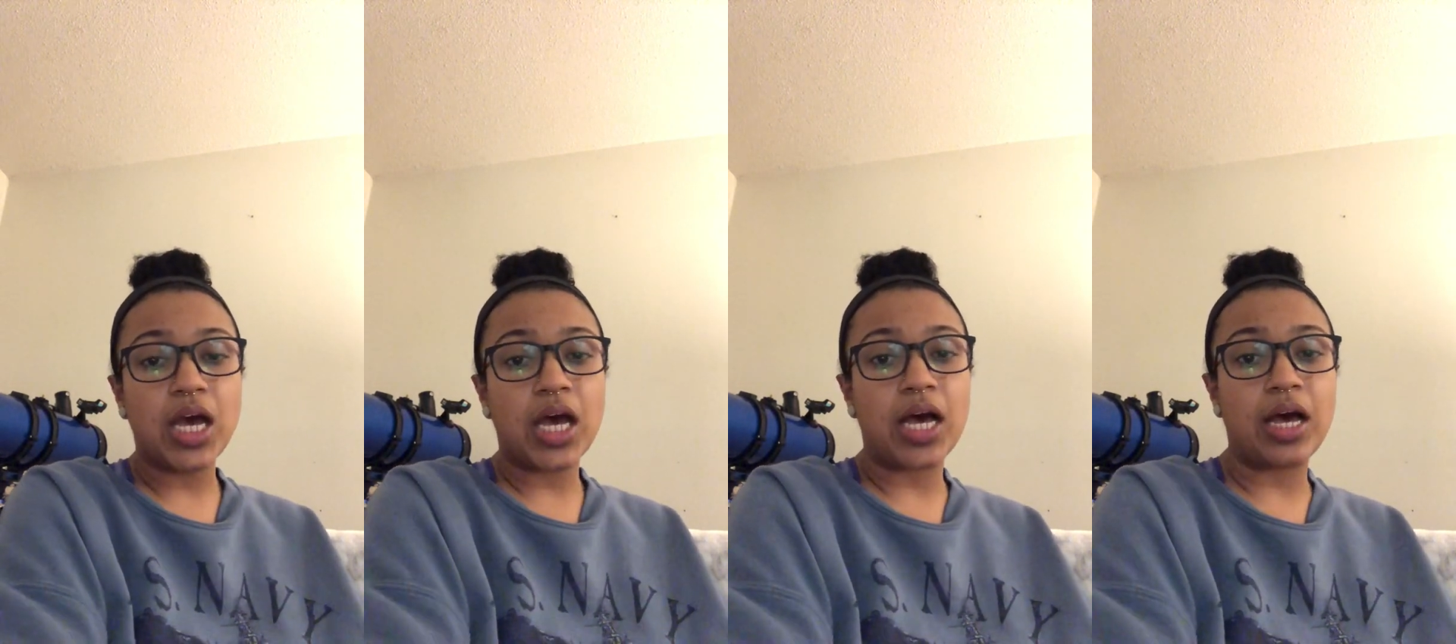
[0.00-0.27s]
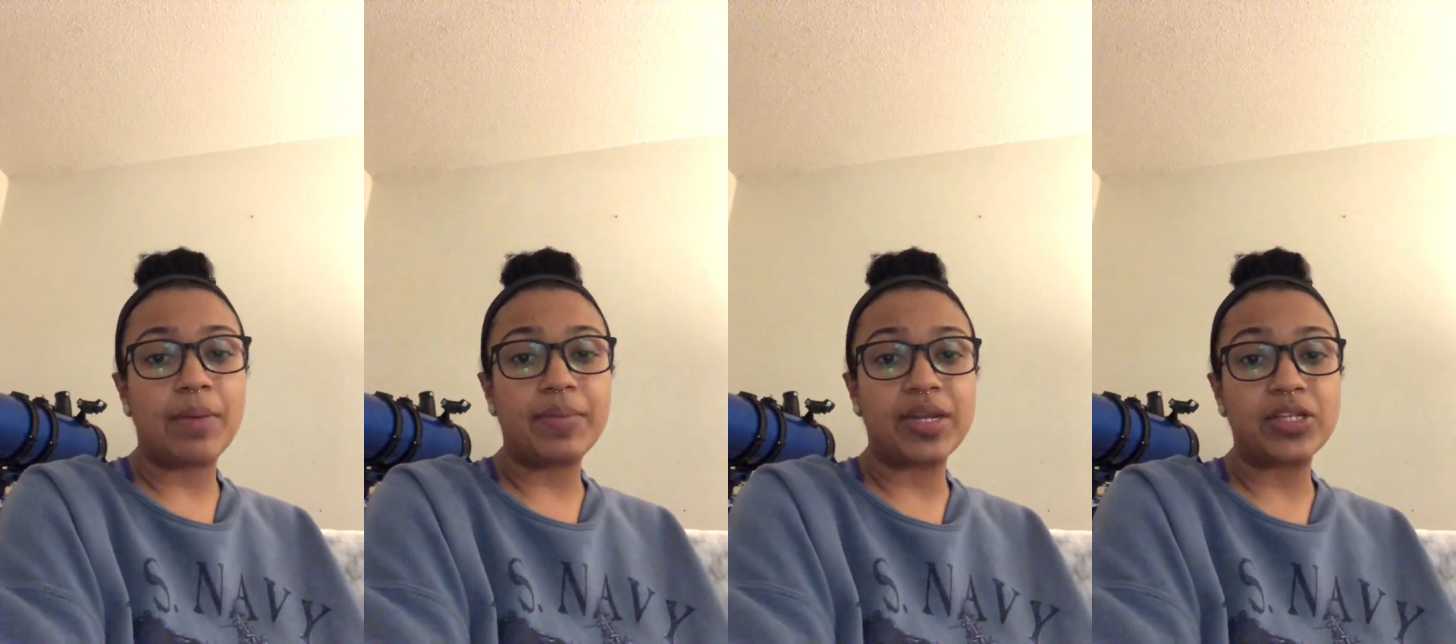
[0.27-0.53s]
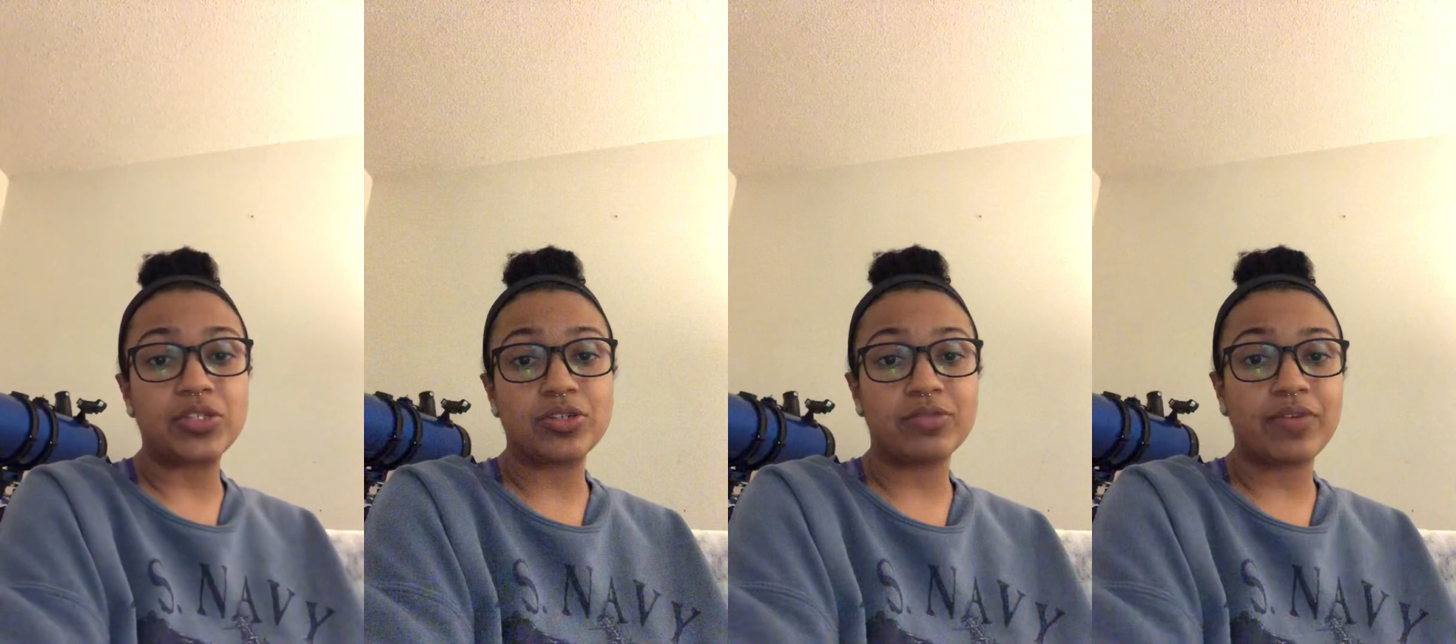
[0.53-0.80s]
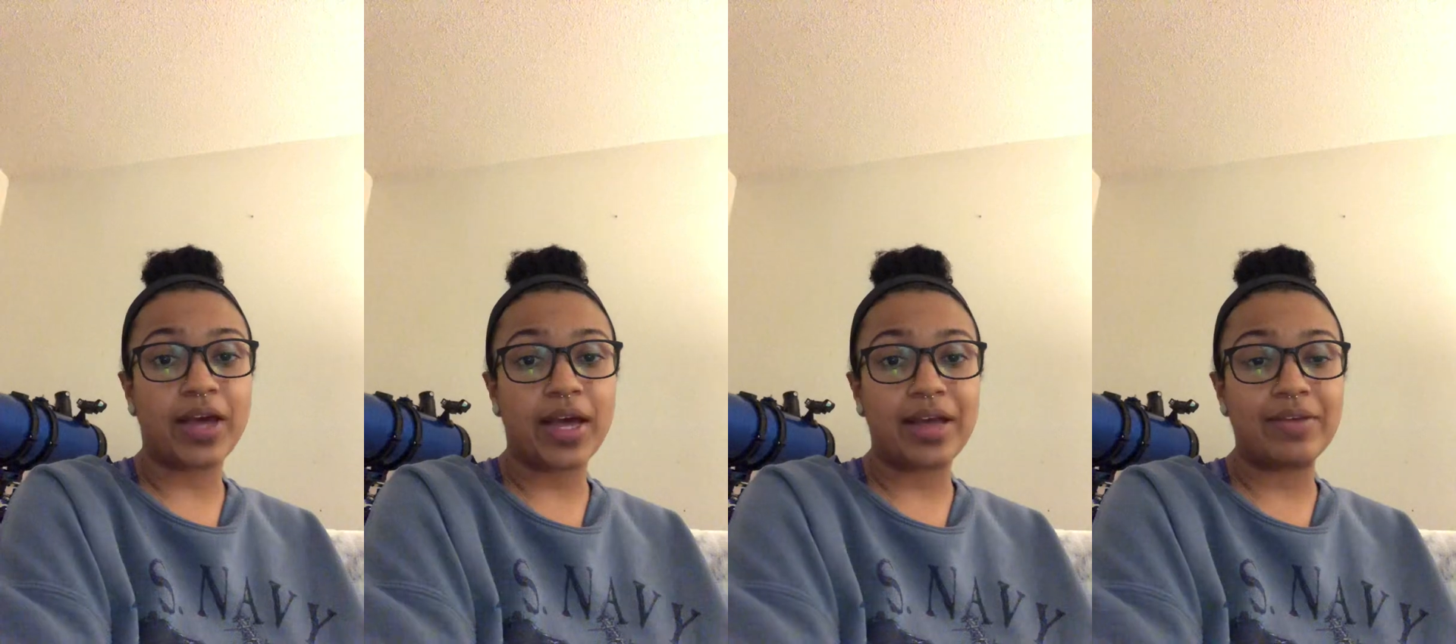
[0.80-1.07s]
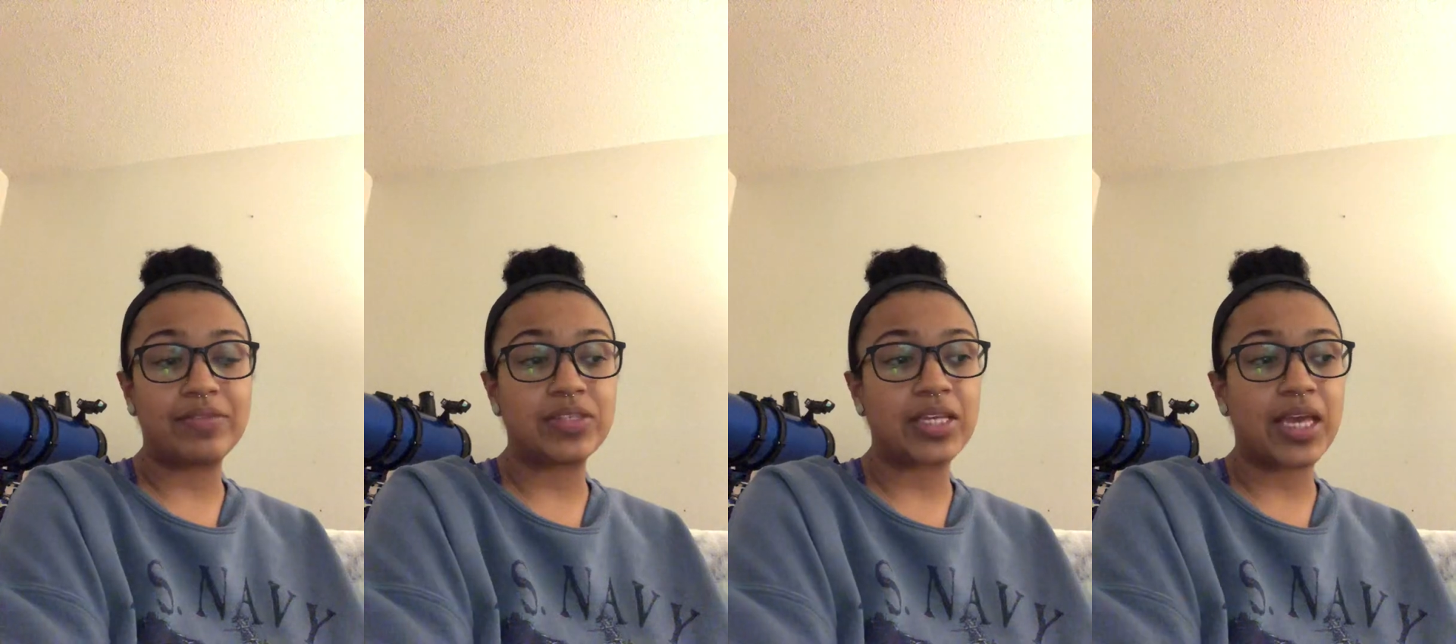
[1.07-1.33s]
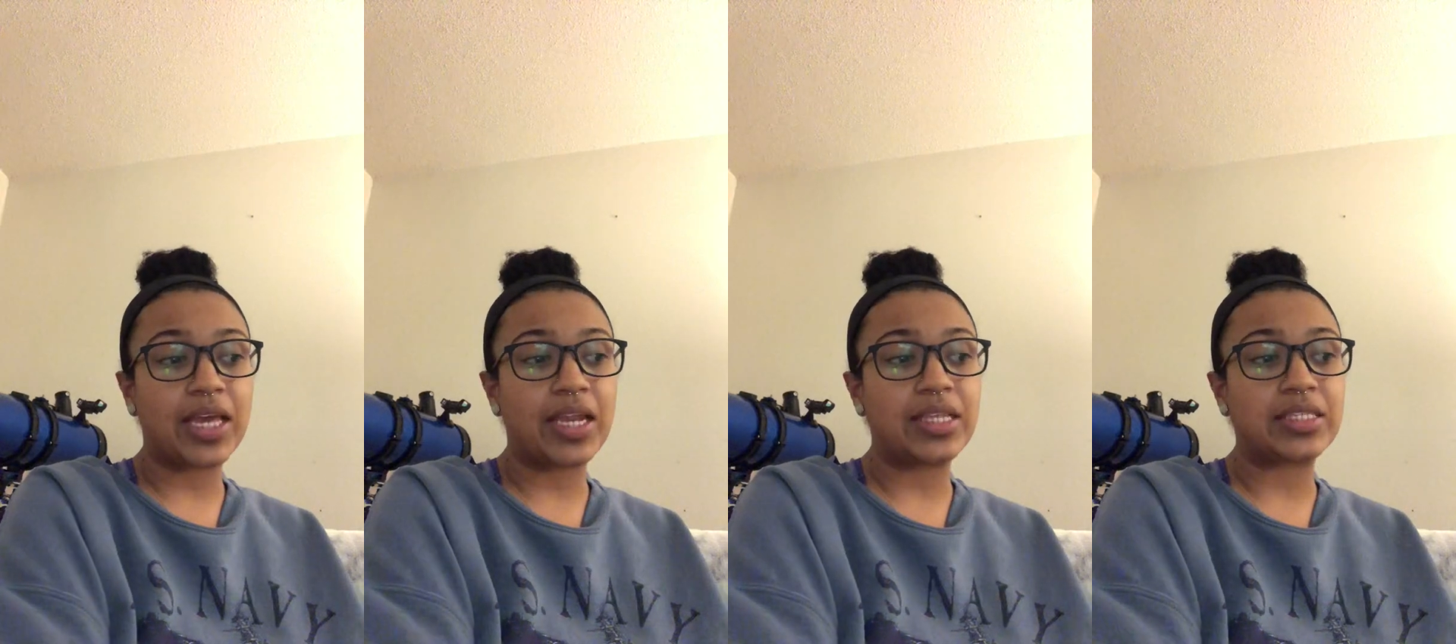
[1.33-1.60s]
and it survives,
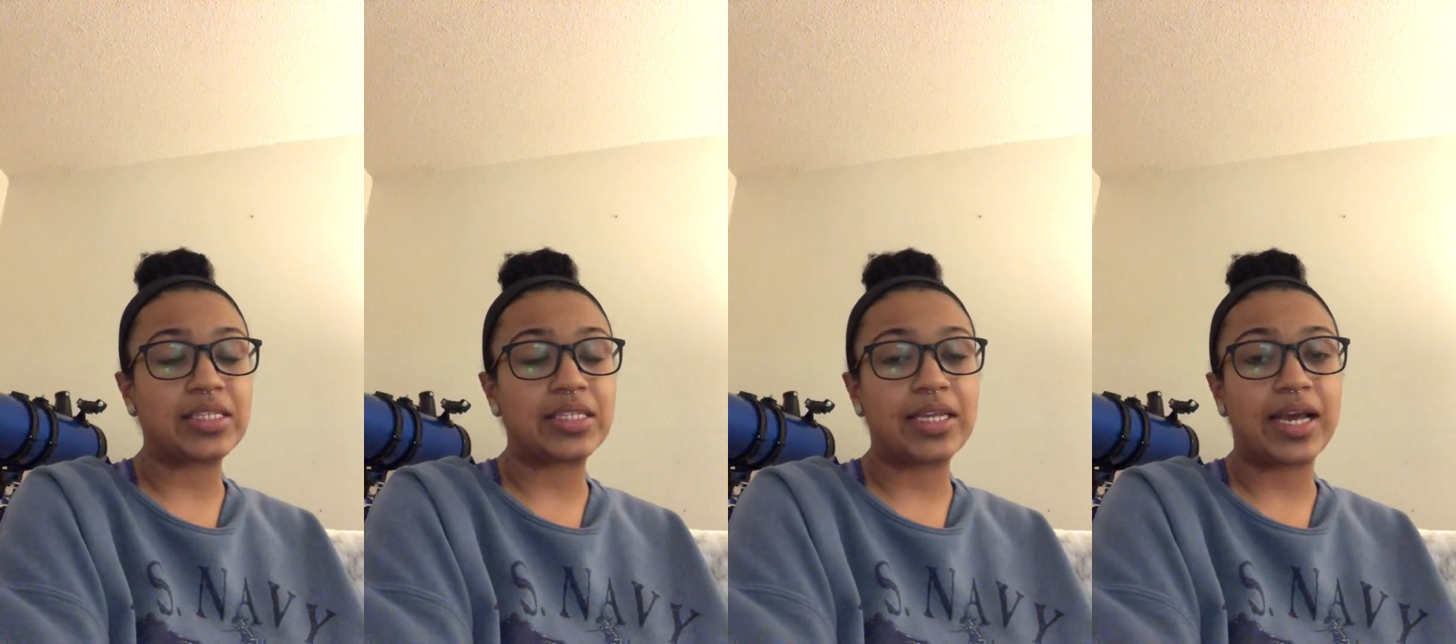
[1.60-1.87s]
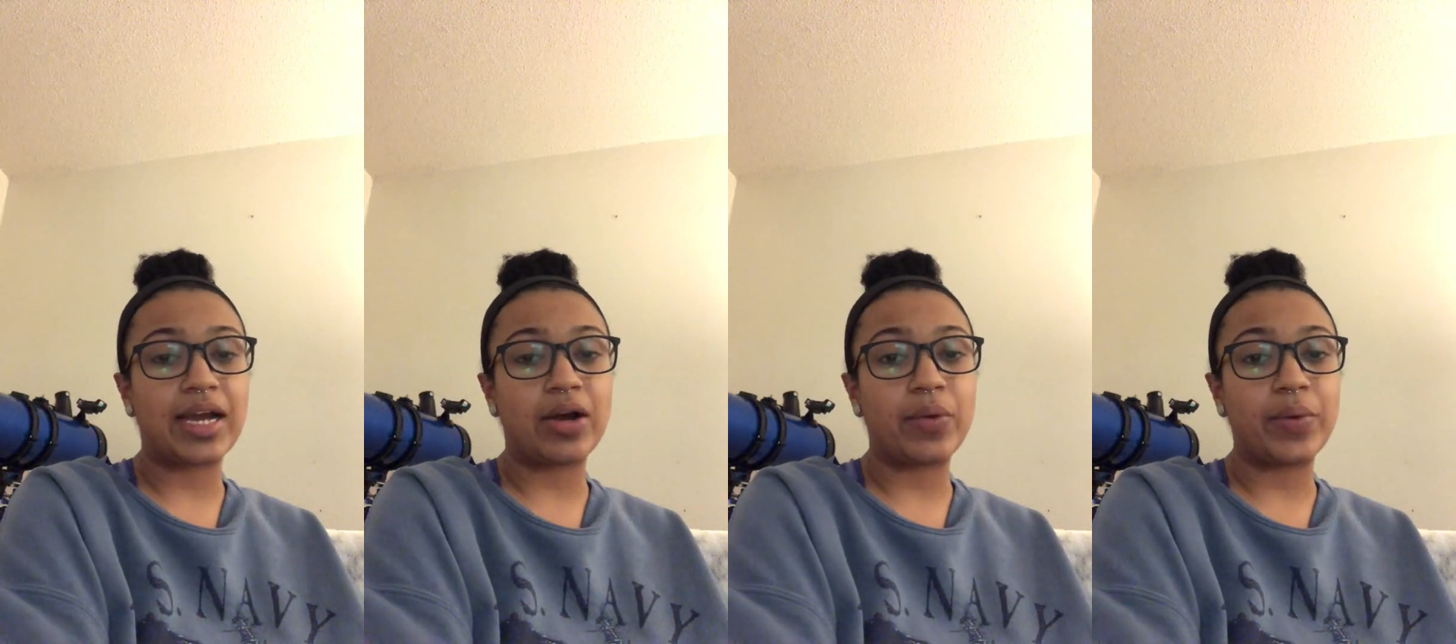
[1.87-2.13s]
and it's now